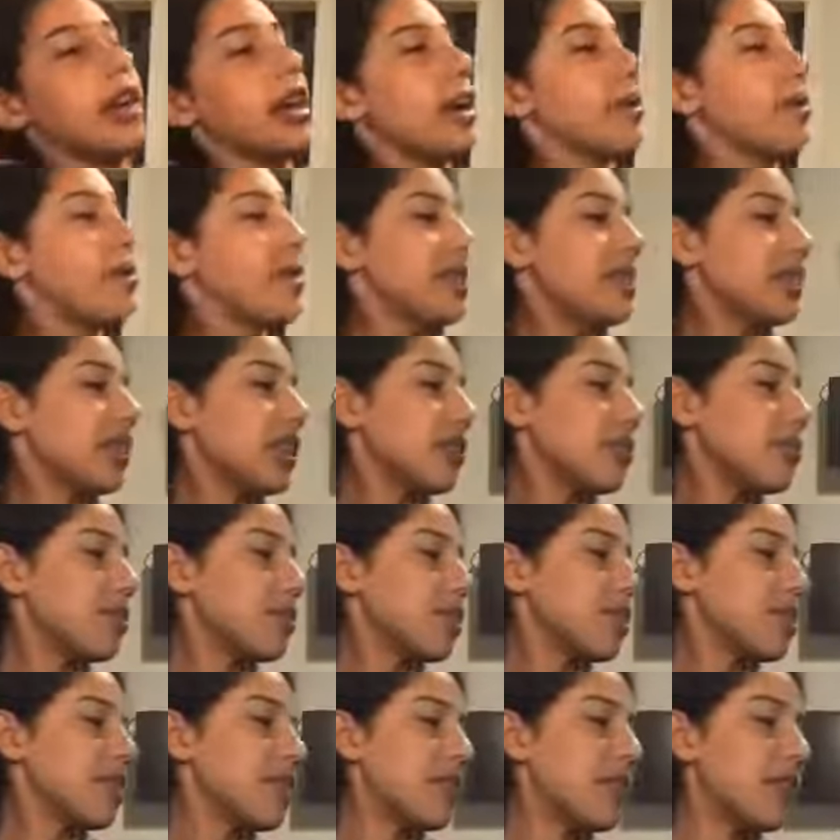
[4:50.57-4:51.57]
And basically I'm
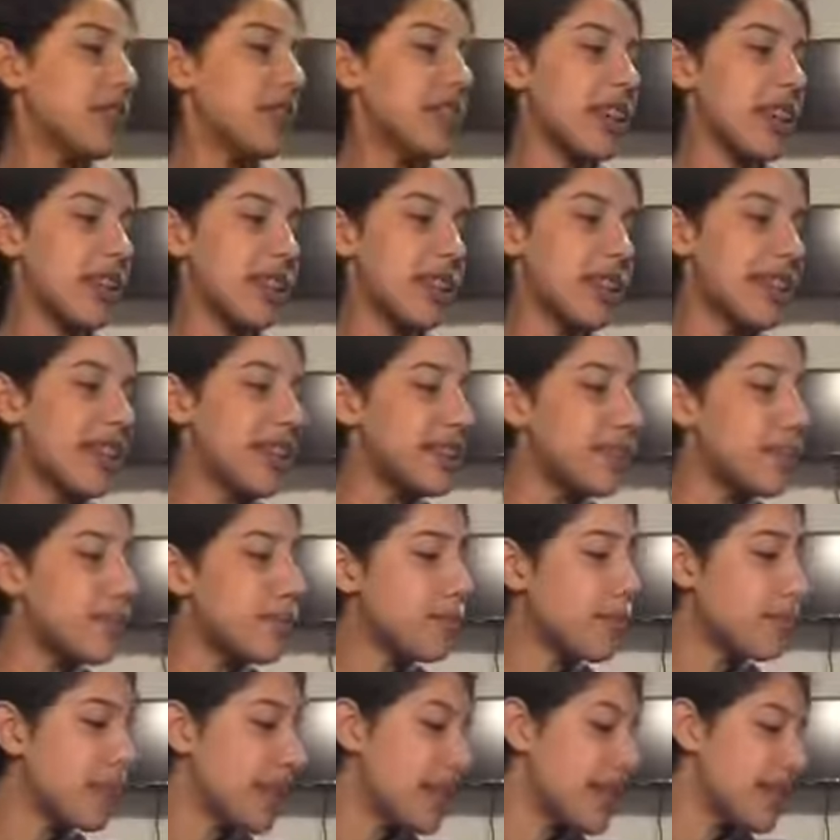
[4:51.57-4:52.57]
just gonna read what it says. It says,
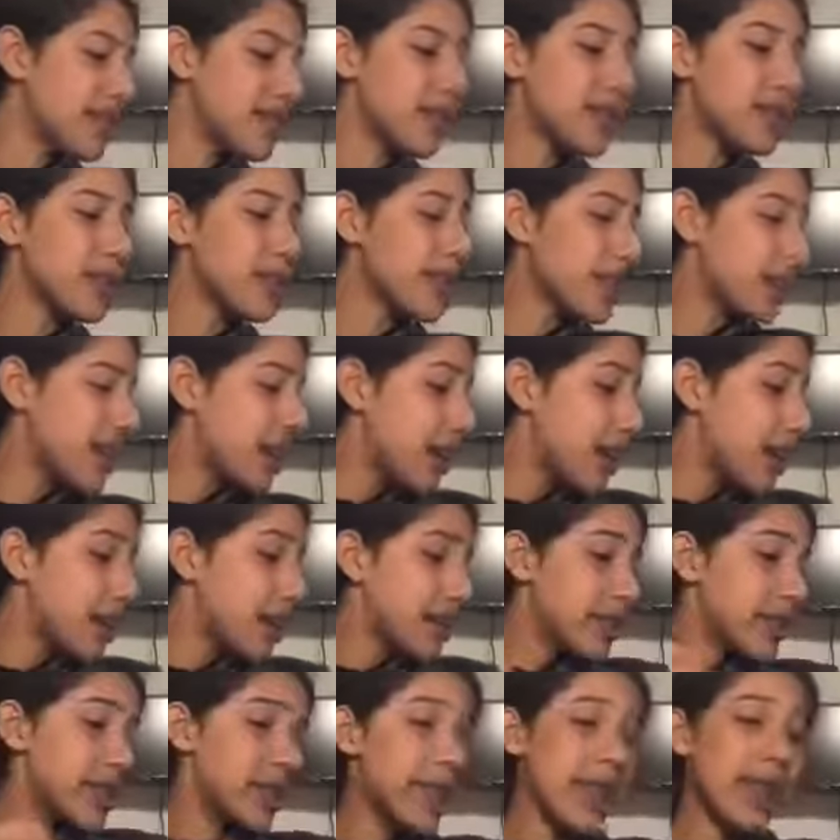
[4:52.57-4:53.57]
embrace your
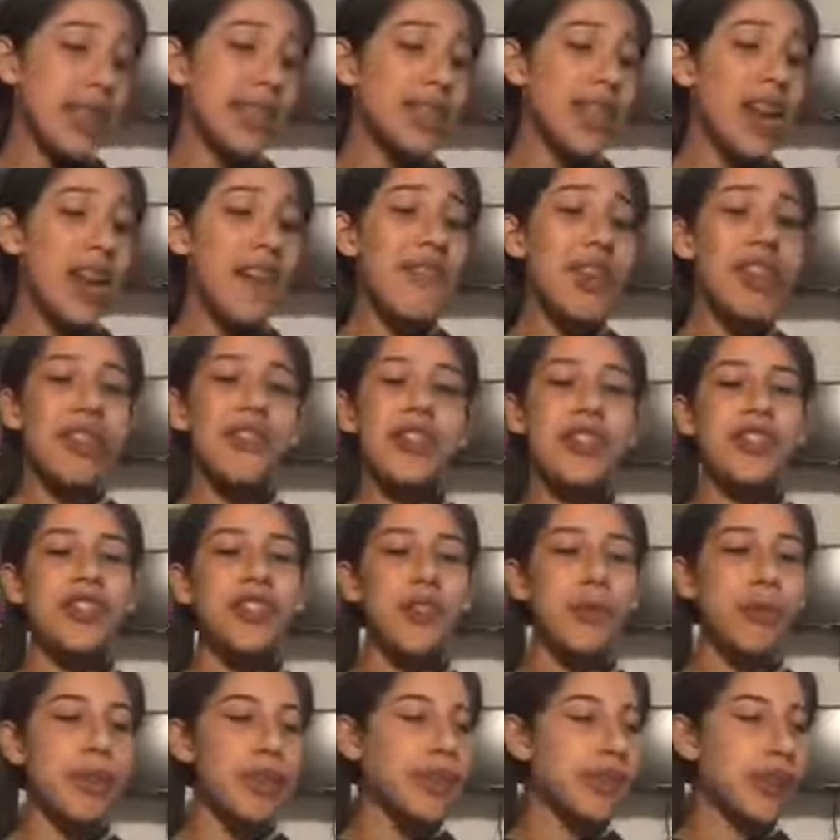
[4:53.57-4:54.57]
sense of
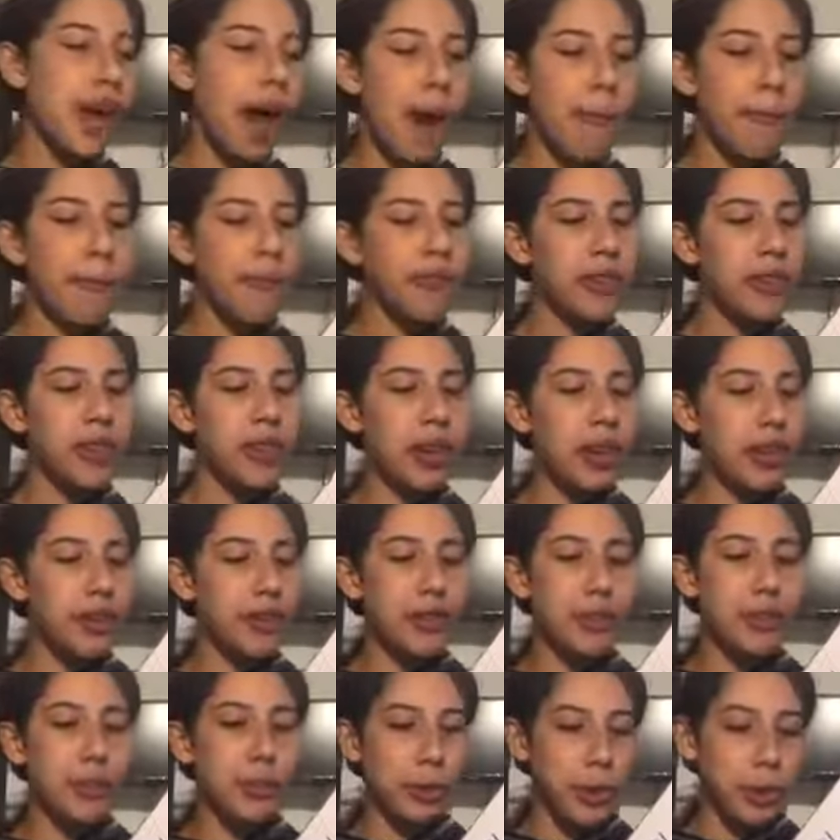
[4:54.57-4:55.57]
adventure with Top Fin
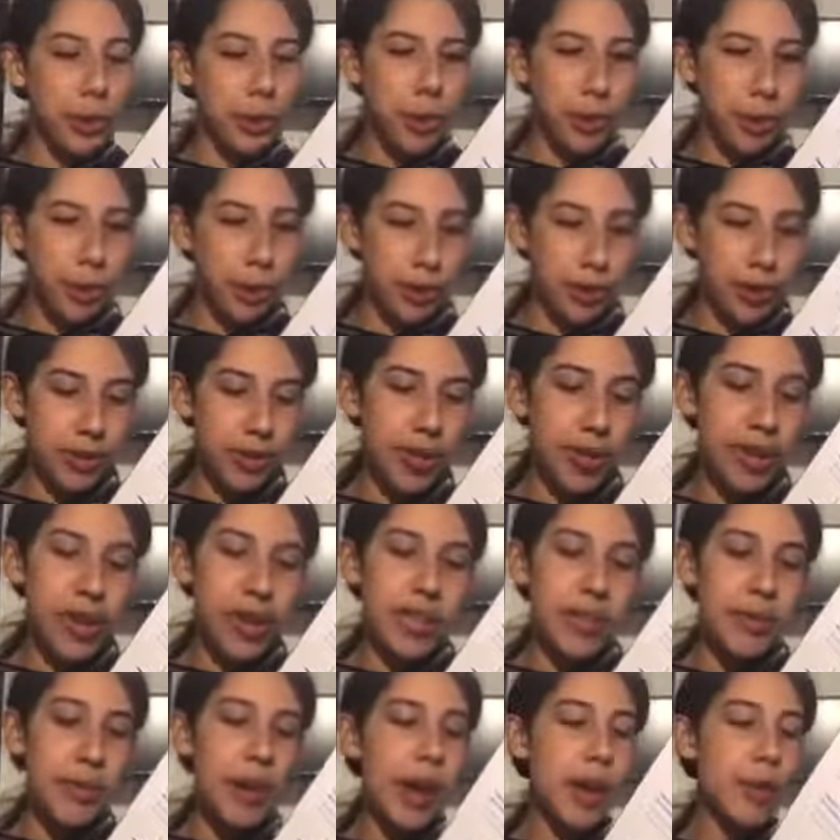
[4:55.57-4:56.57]
underwater worlds,
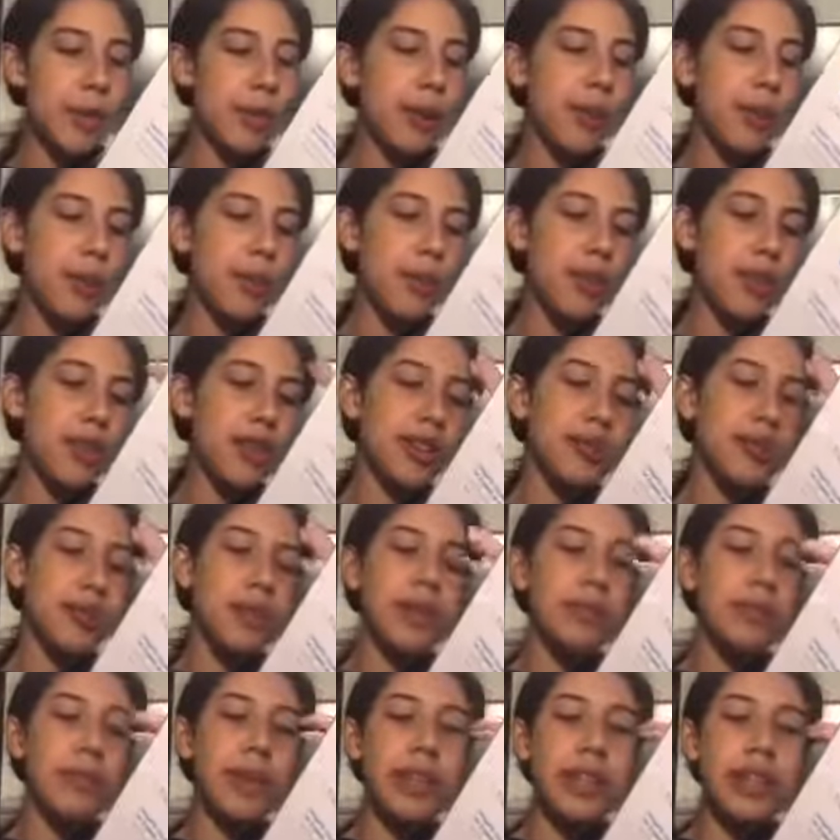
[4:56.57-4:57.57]
inspired by the world's
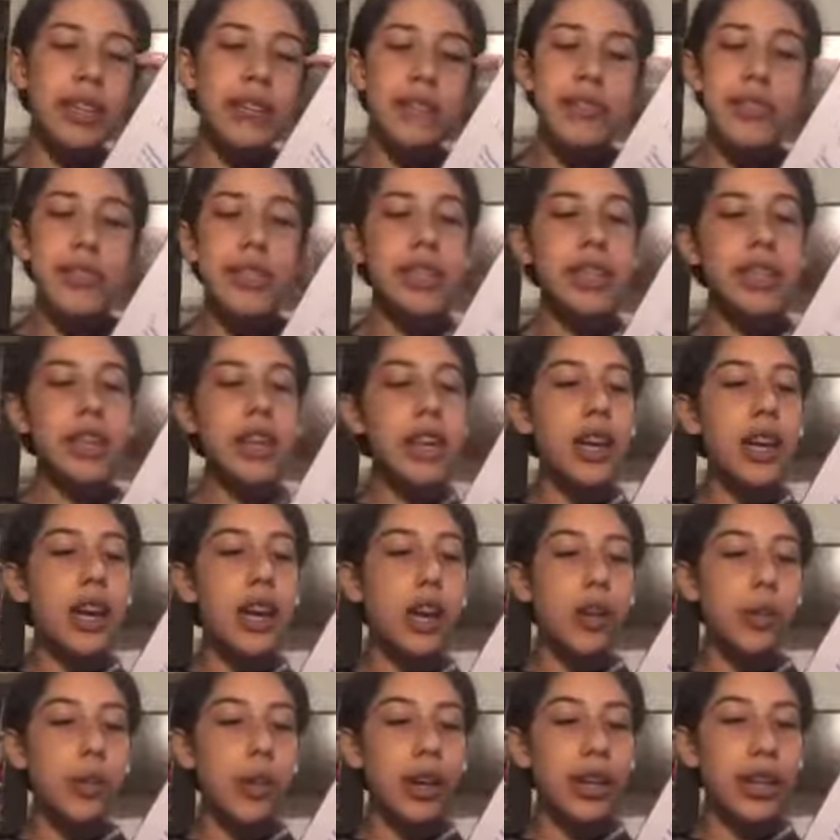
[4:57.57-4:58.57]
most magnificent
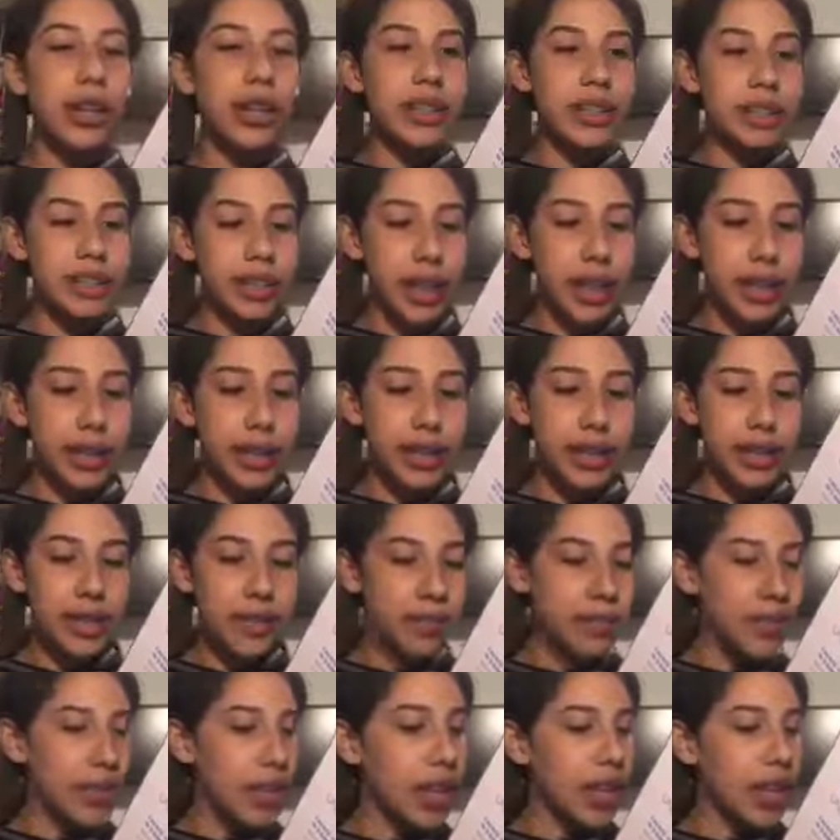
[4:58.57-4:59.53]
aquatic designs.